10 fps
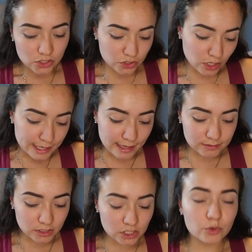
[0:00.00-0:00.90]
So now you have
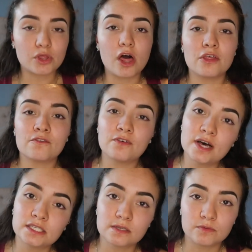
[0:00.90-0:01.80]
to deal with all the
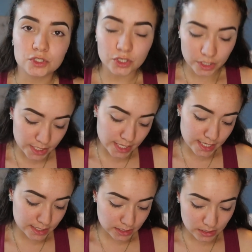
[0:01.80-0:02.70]
fuss of returning
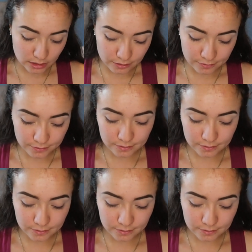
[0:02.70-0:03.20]
it and stuff.